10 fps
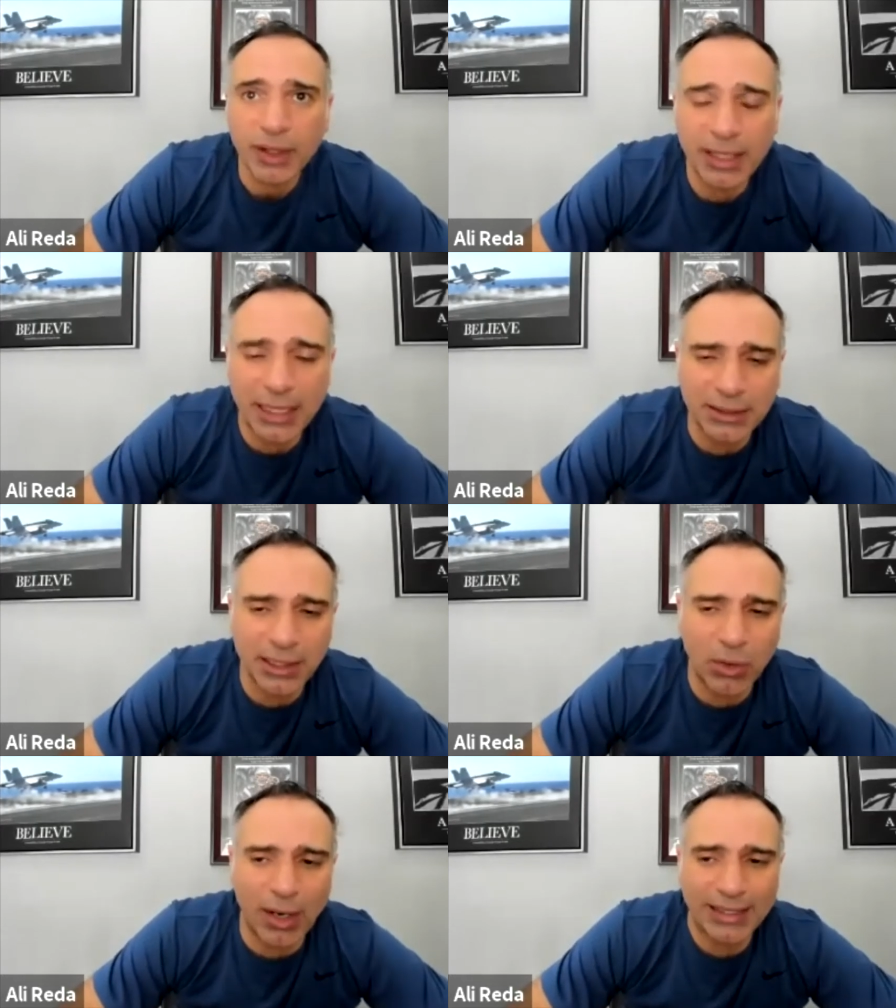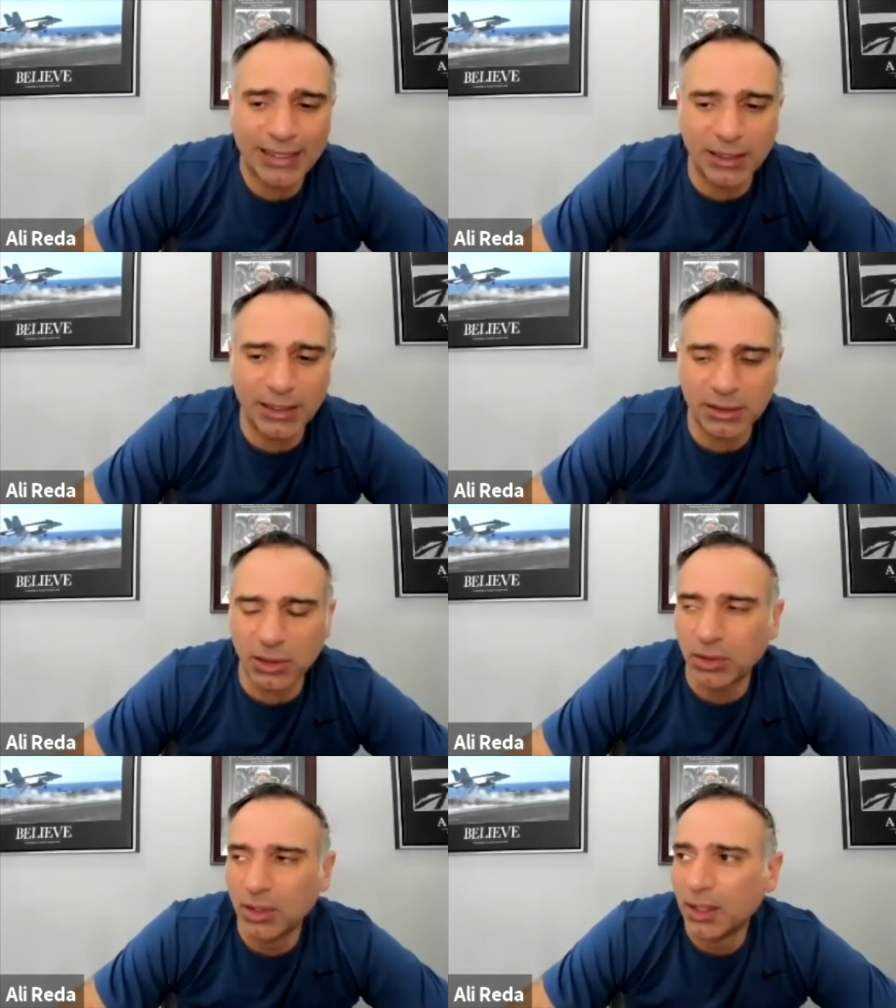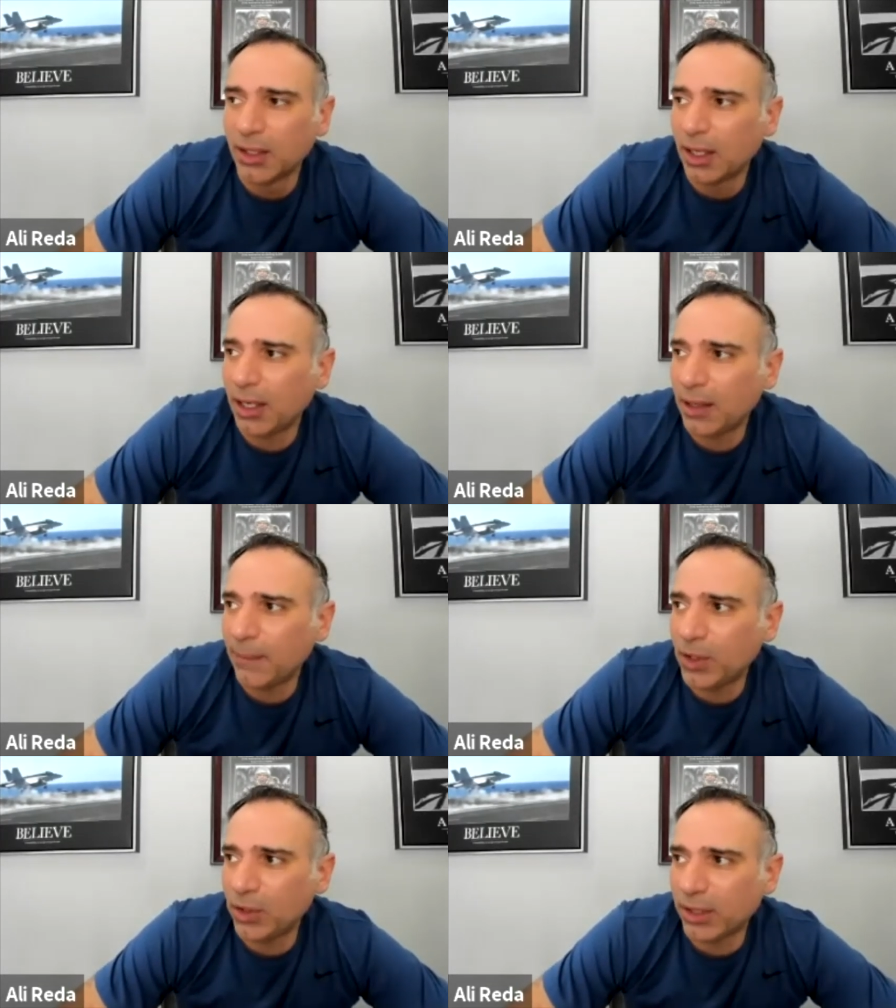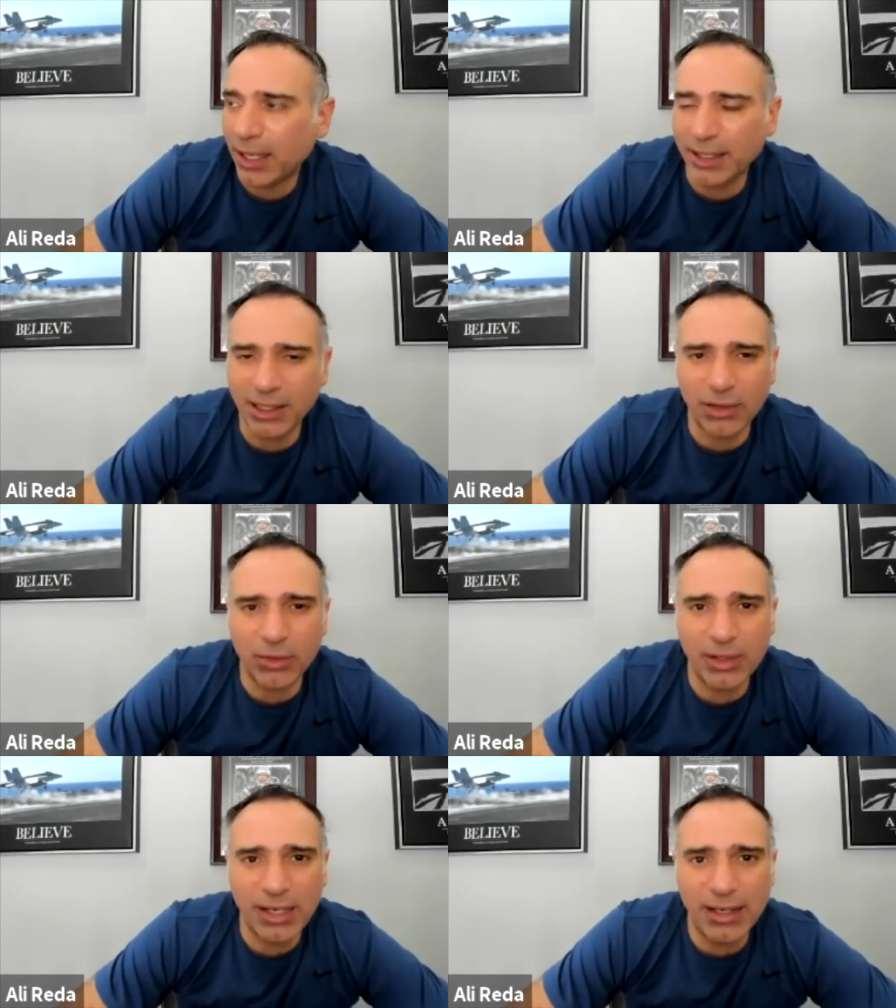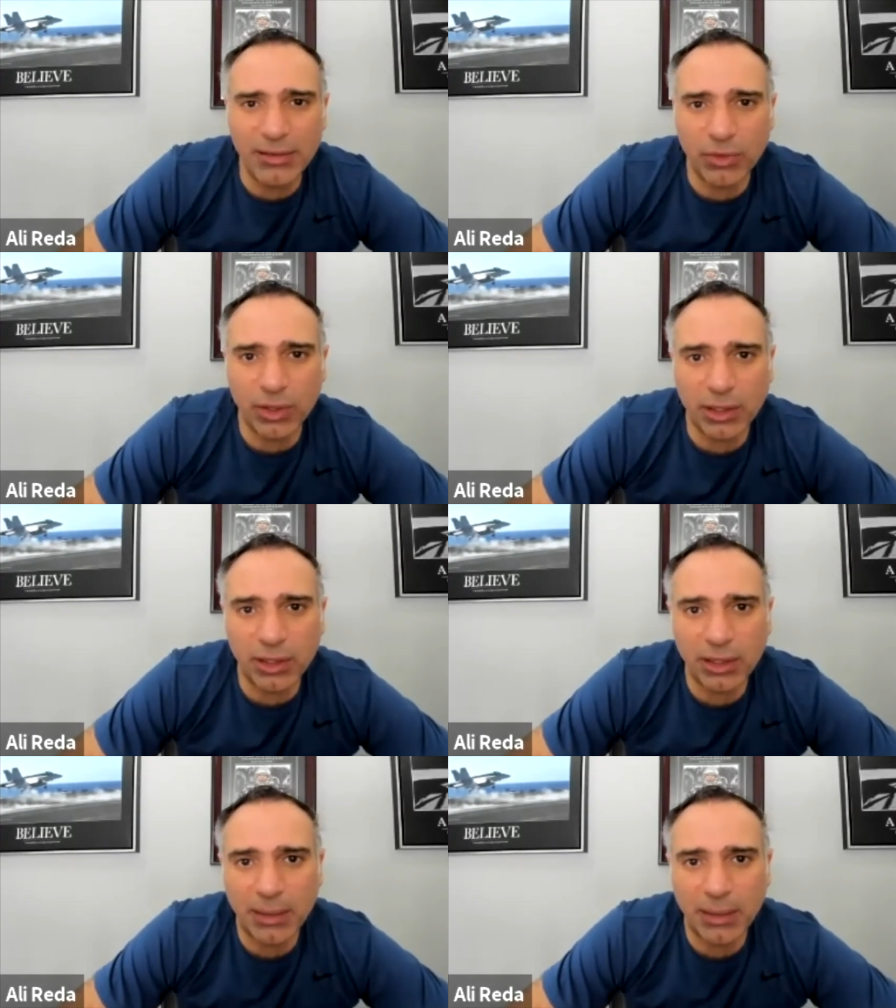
that's the whole idea. So um, you know, kind of get creative with it.